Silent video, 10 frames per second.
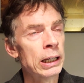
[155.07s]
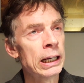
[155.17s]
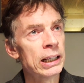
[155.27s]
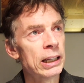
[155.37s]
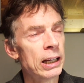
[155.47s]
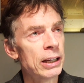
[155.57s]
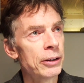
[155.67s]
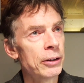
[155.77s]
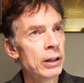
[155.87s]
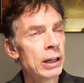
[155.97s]
And
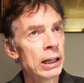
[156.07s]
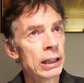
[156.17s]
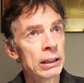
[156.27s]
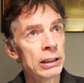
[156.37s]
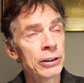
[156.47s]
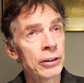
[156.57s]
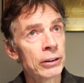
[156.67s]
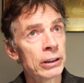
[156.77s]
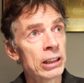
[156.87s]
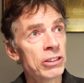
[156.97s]
I
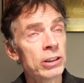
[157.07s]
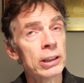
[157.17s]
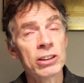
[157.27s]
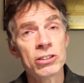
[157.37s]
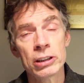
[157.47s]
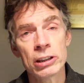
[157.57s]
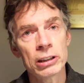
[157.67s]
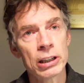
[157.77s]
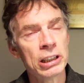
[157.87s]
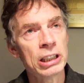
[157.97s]
can see it's
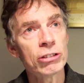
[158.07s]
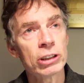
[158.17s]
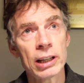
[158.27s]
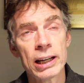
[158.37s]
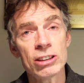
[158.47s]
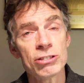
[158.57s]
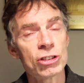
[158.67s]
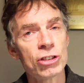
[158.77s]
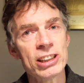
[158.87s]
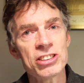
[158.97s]
different kinds of
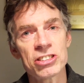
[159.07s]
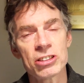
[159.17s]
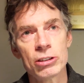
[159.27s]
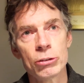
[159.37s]
stress,